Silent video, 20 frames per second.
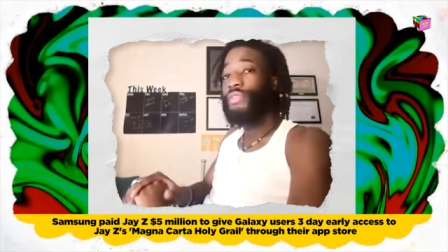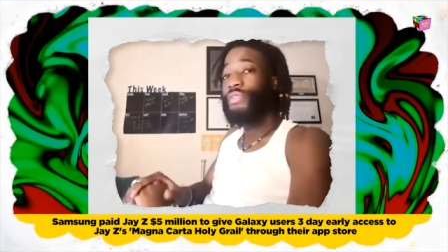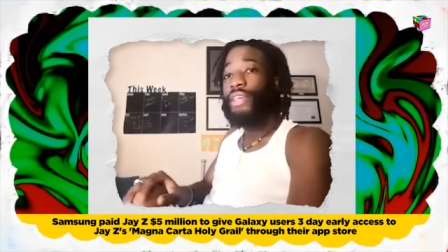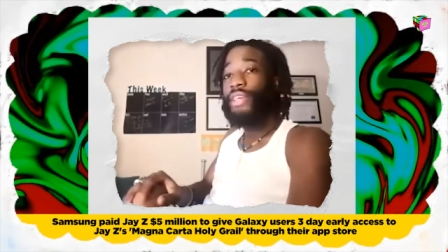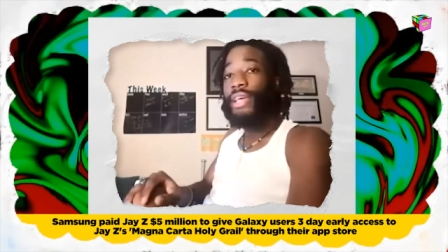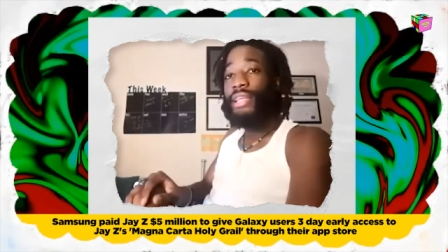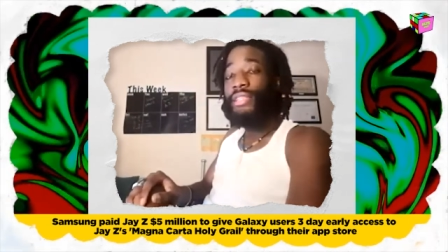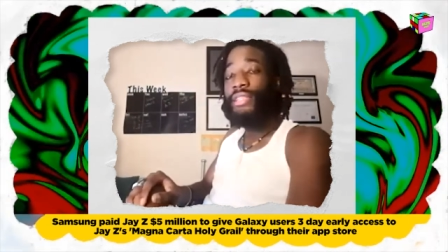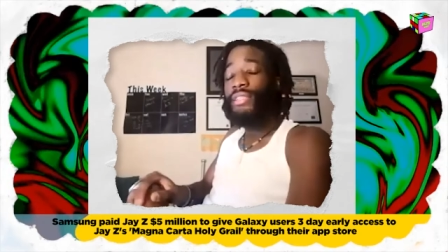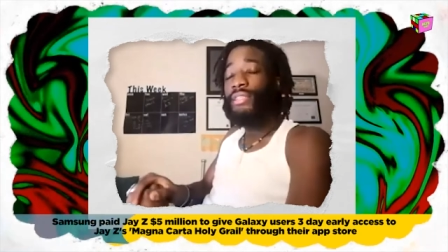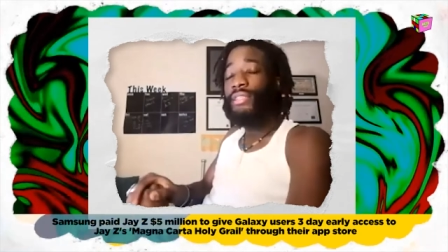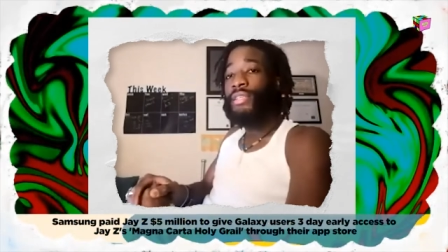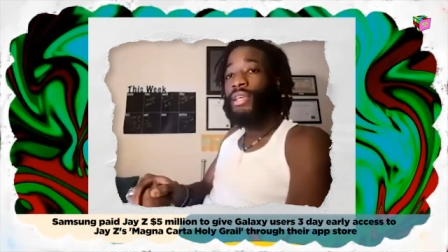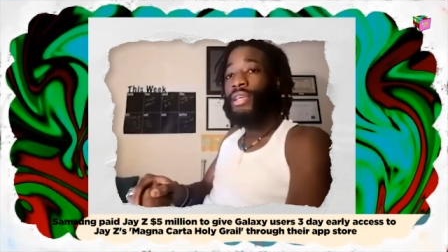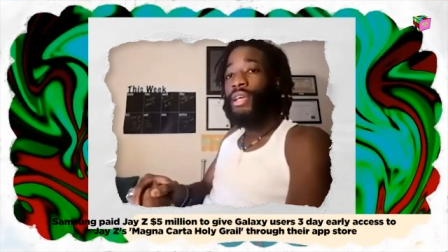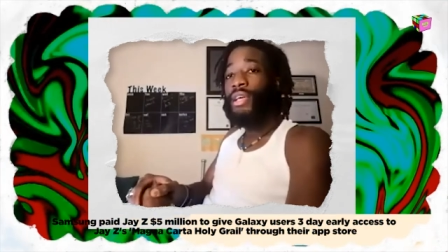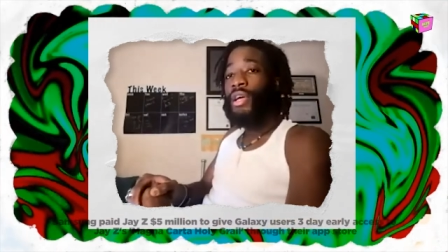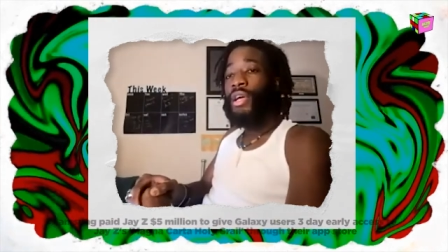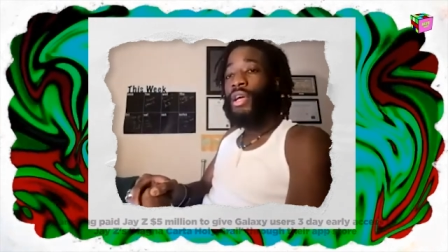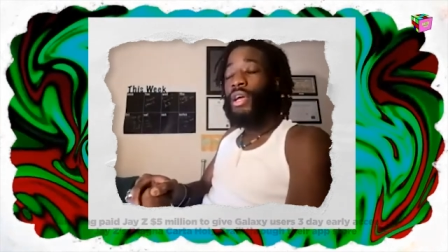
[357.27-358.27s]
get
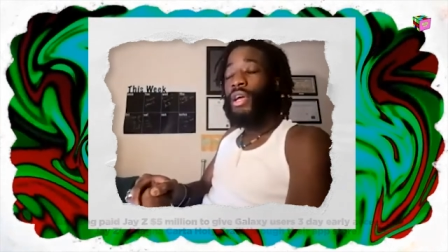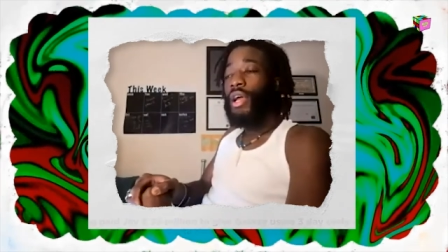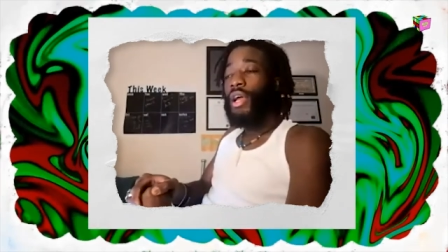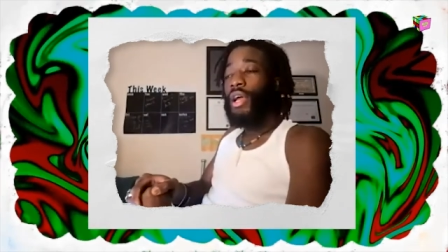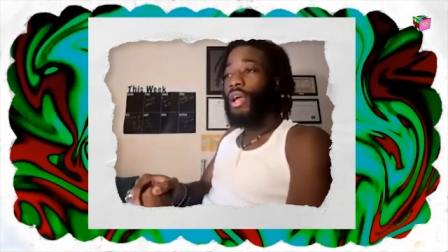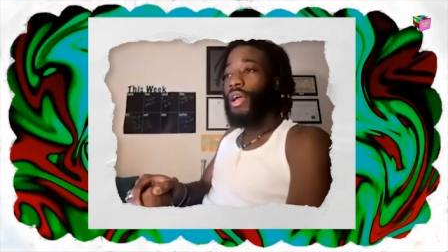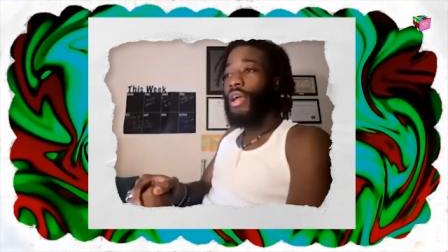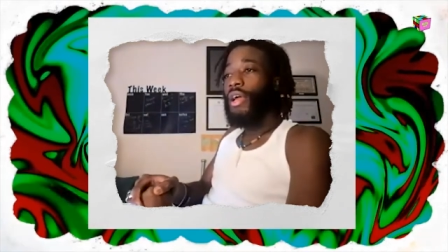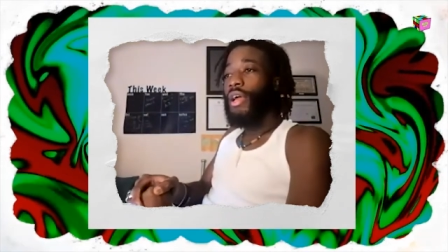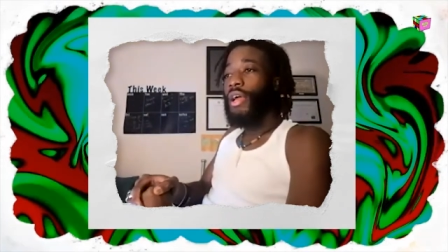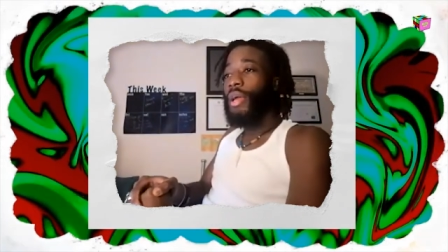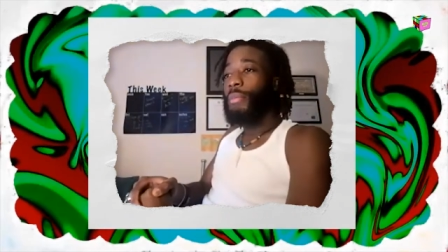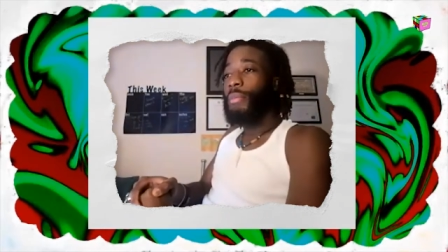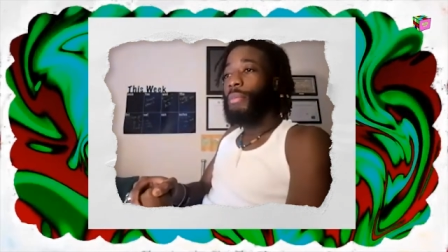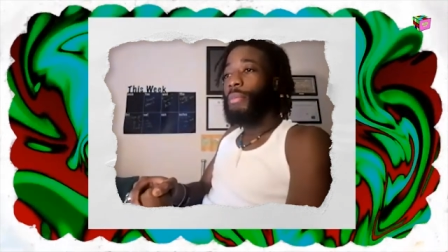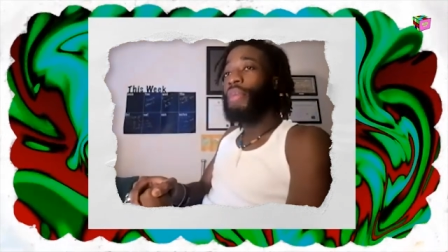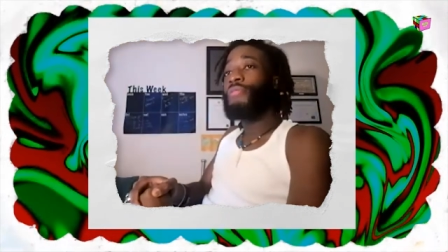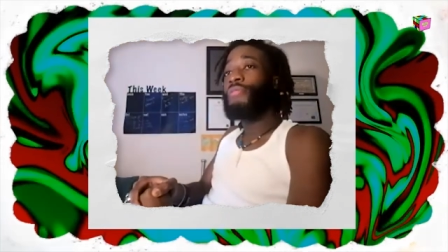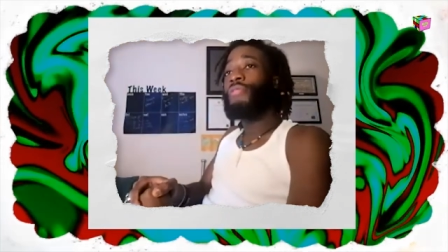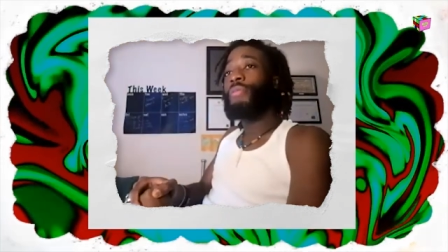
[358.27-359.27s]

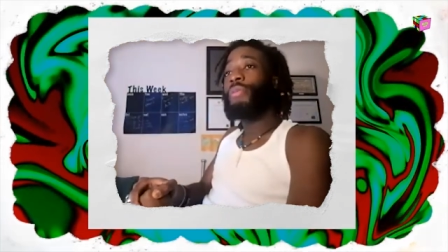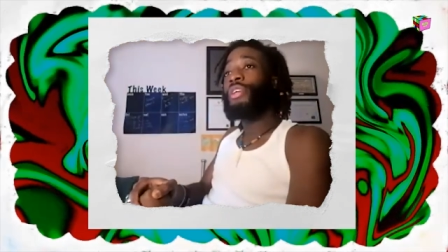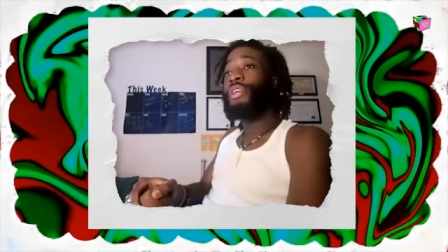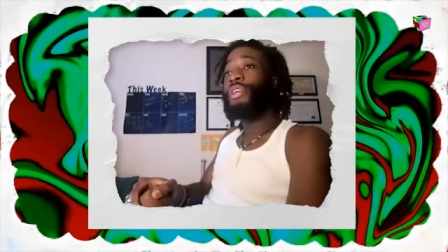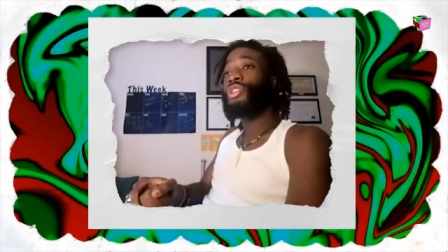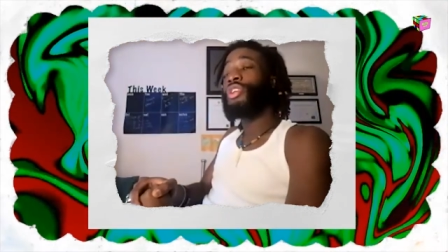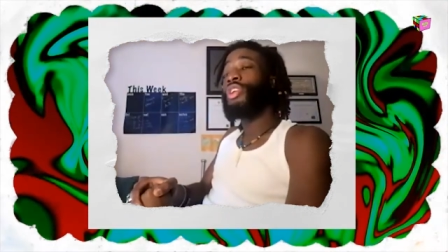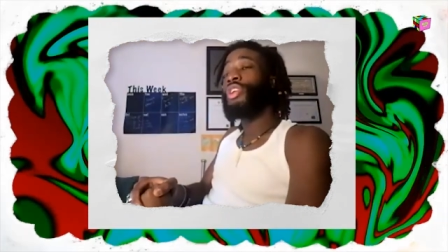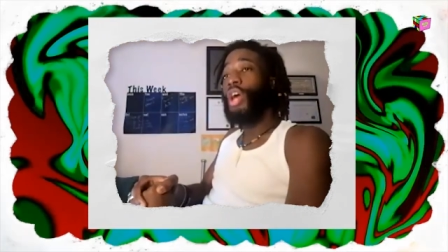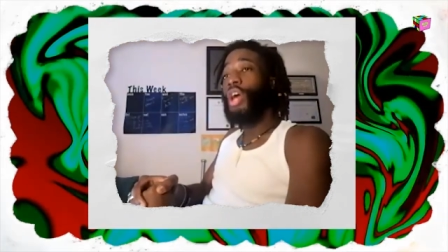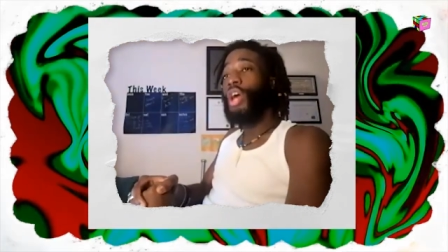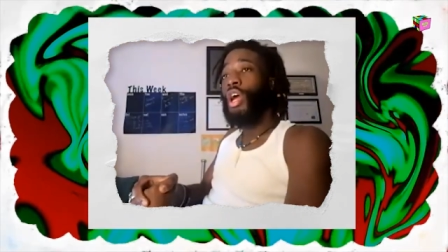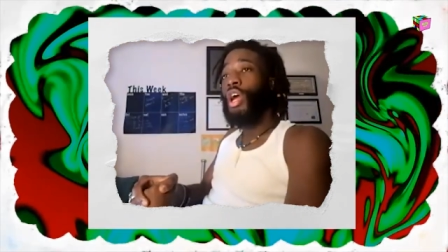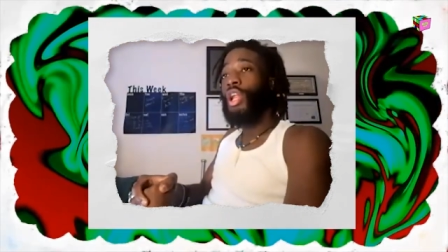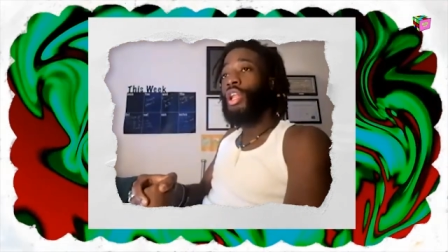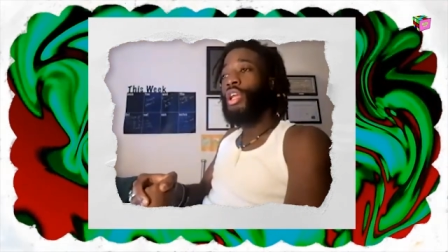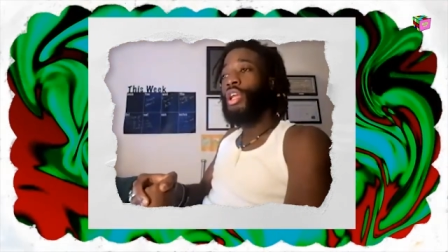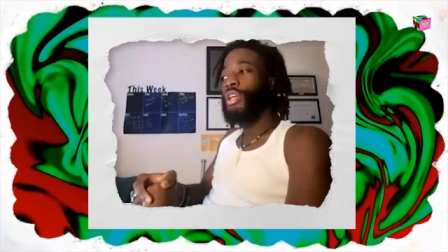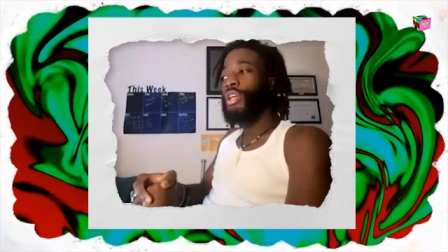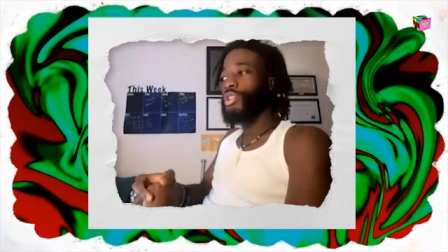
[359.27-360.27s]
information earlier?